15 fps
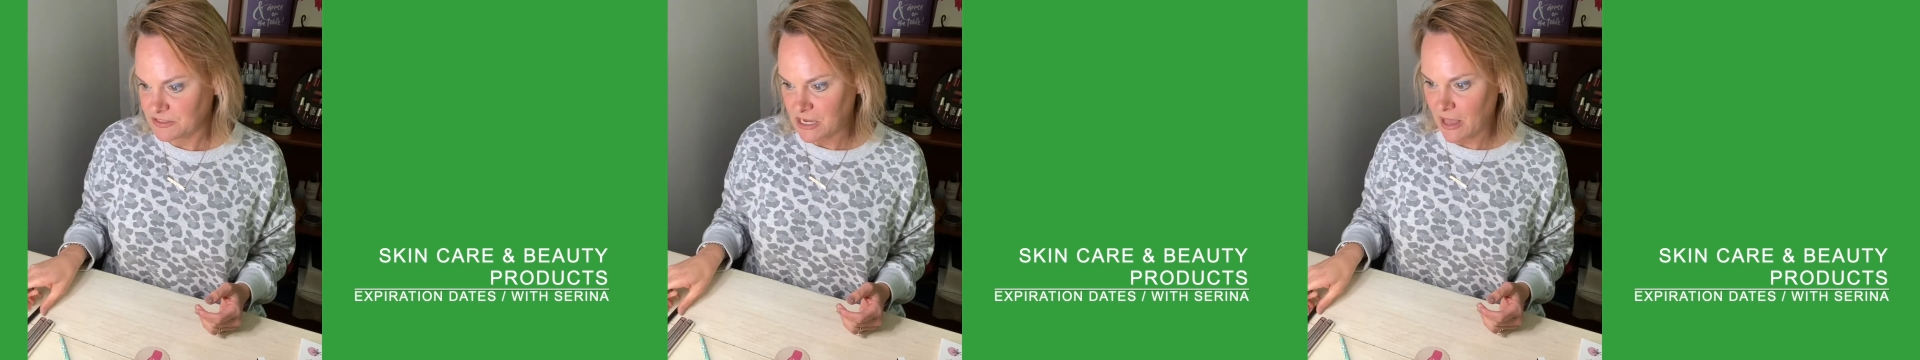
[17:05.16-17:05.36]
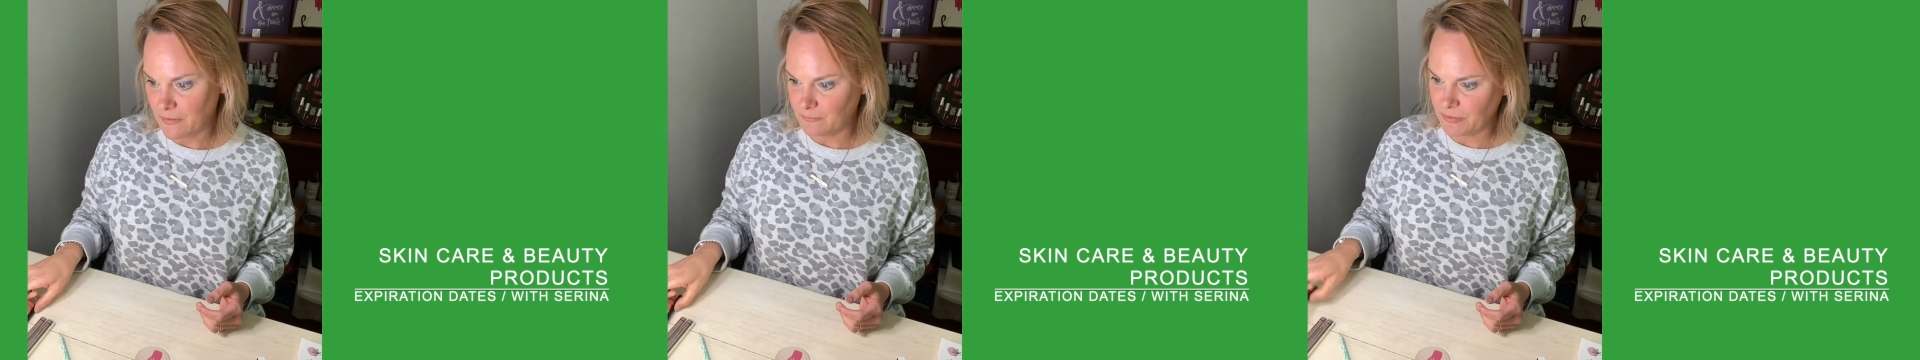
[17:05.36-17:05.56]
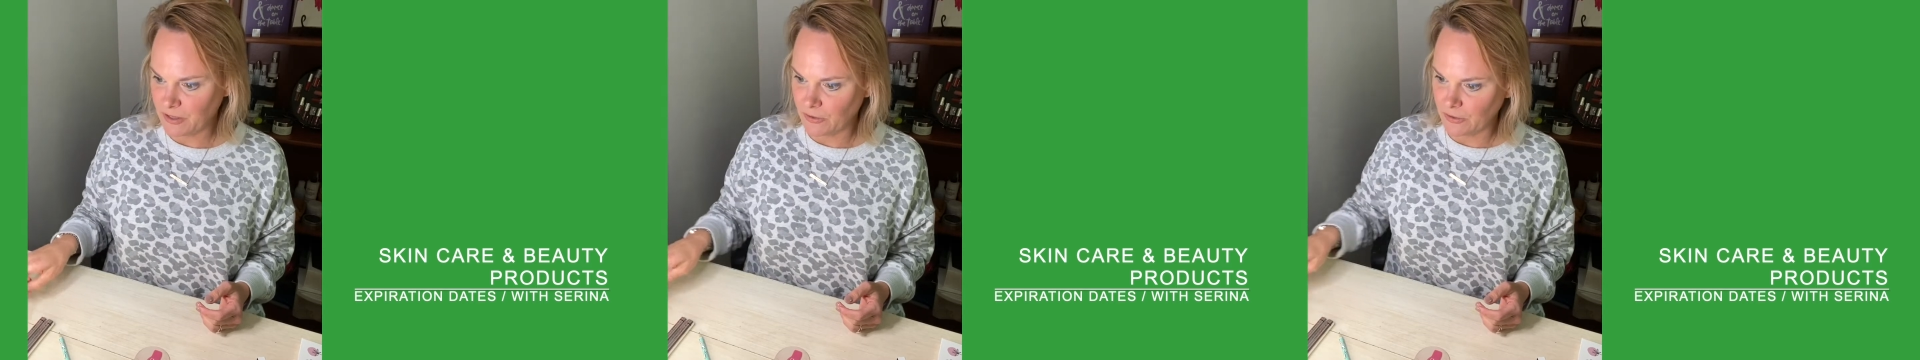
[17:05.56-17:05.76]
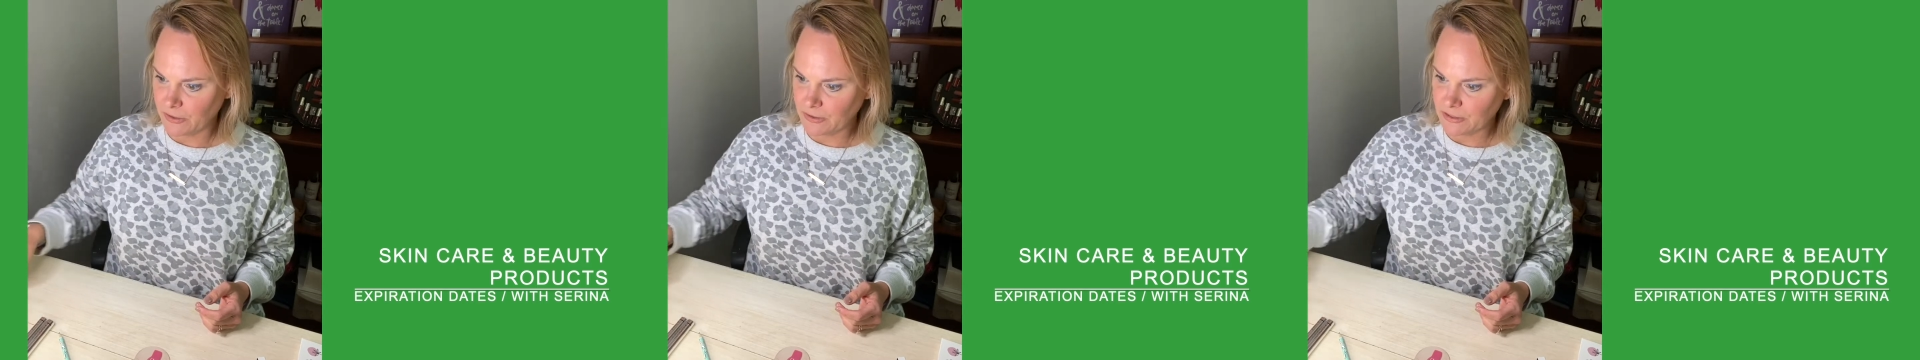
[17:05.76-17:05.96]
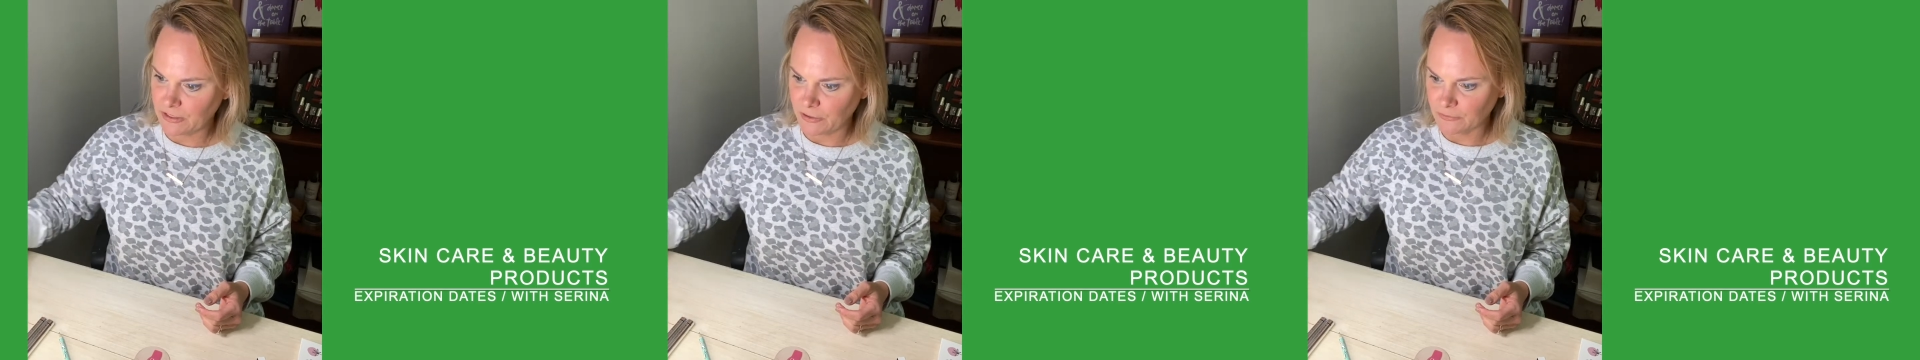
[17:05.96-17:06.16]
time
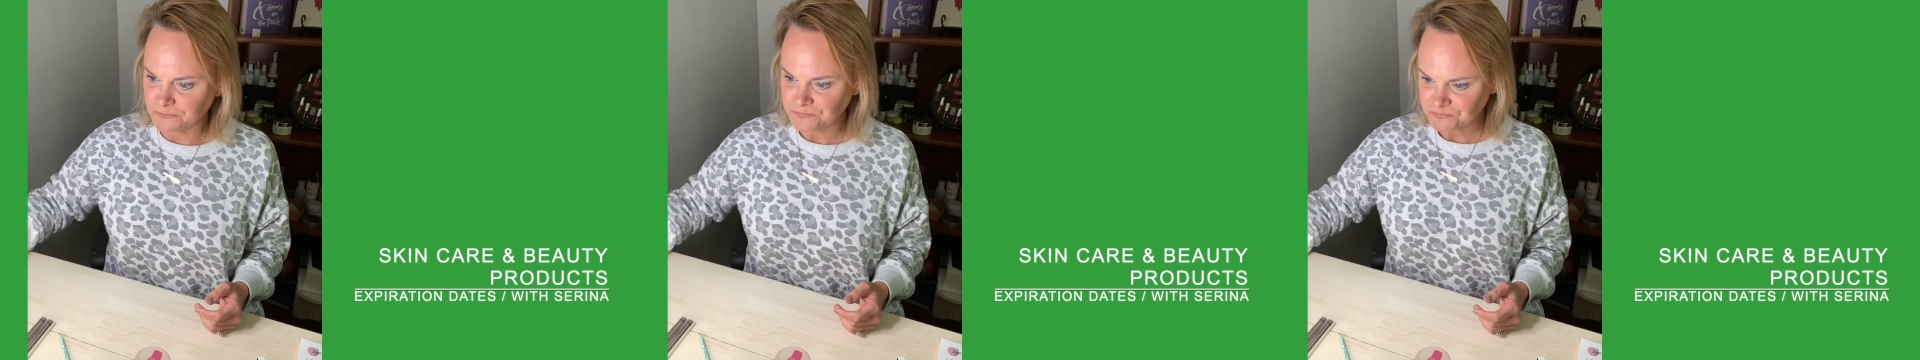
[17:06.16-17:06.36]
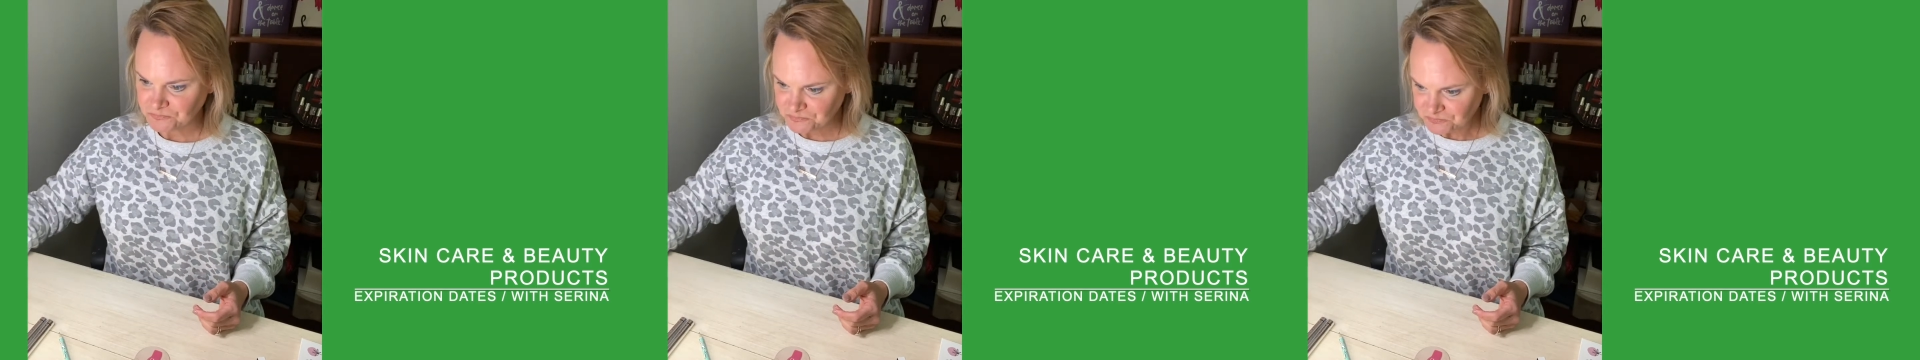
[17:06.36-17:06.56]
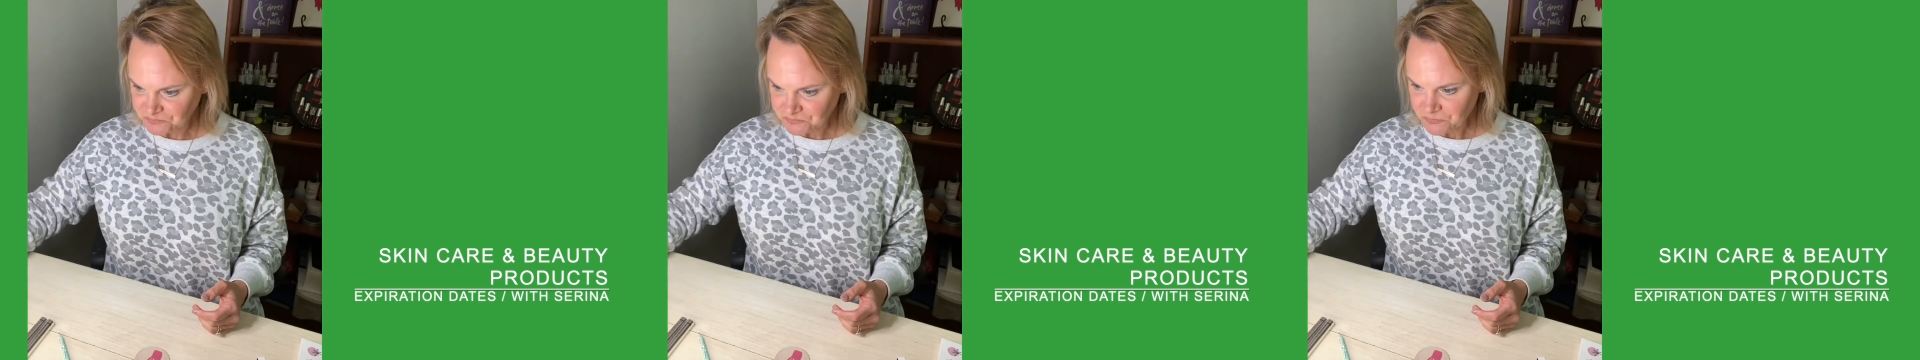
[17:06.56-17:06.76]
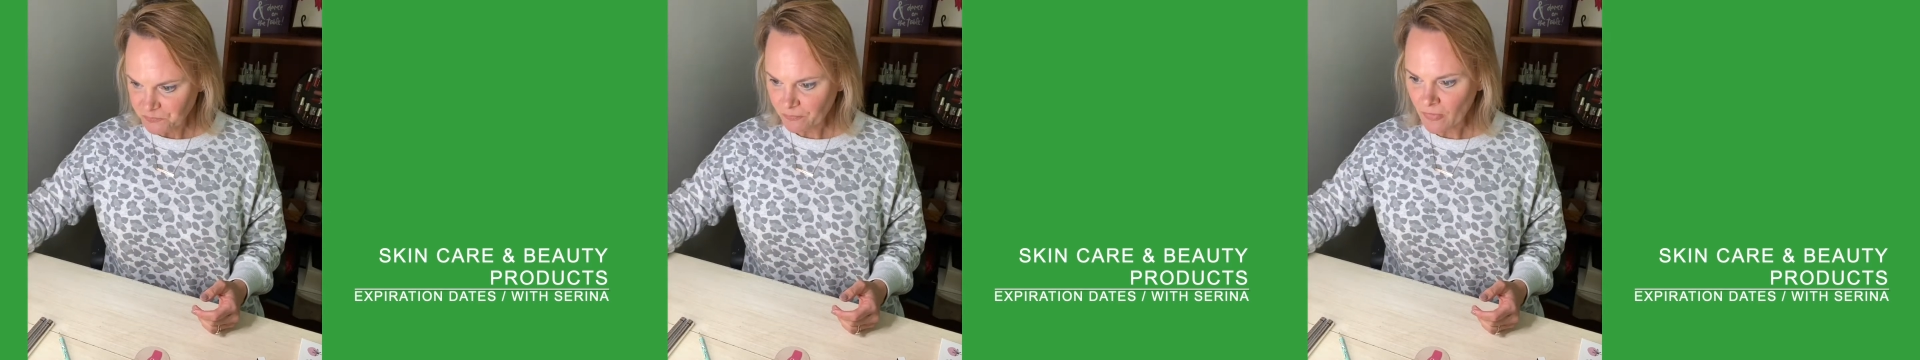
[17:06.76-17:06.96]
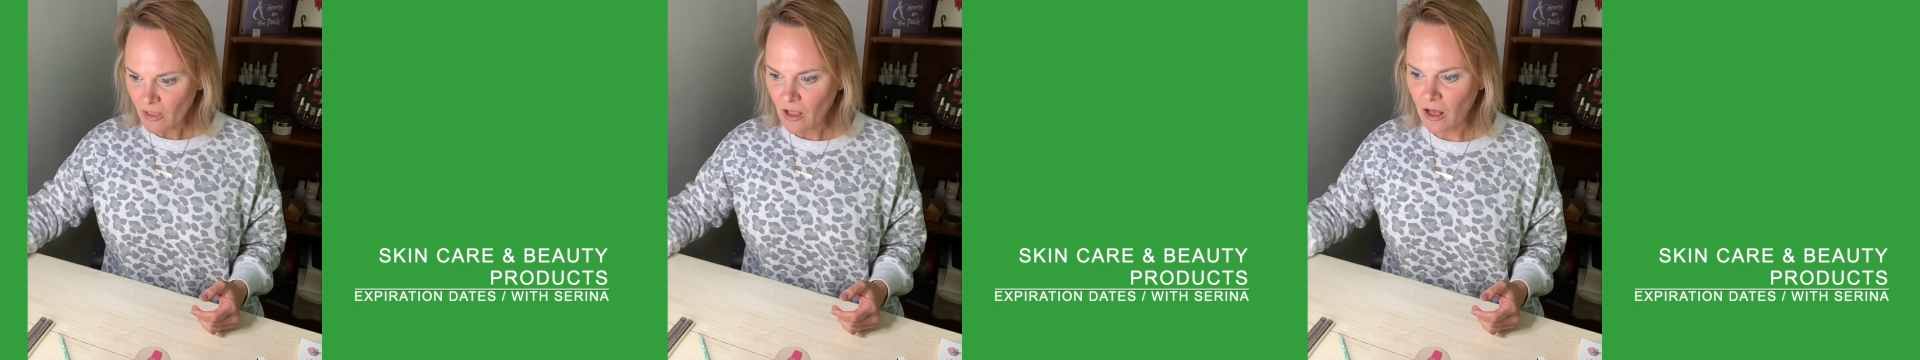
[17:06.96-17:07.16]
period here.
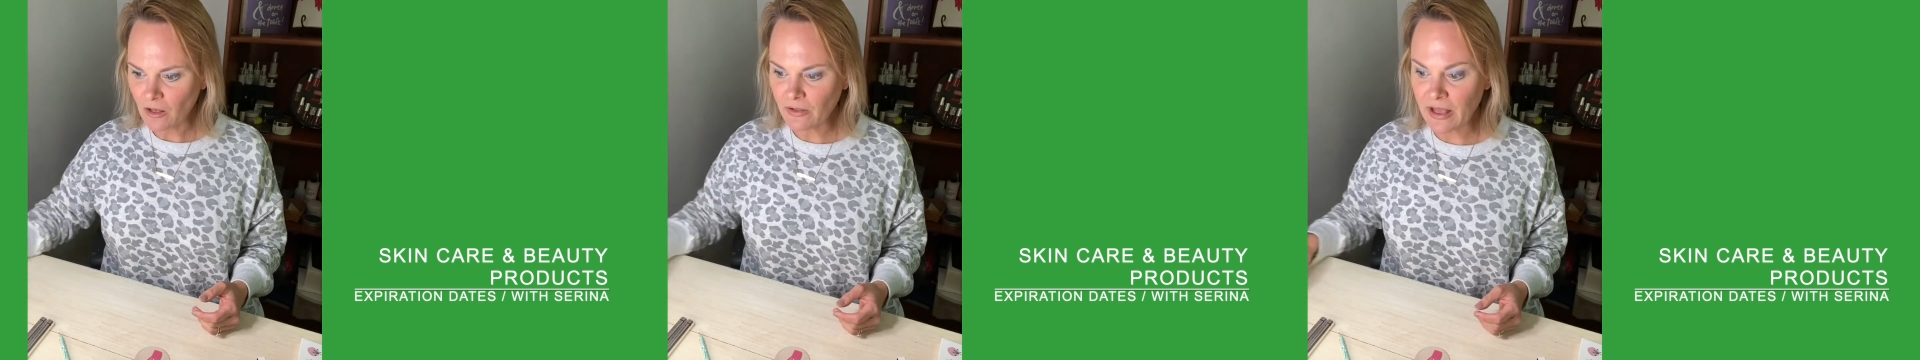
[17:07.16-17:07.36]
All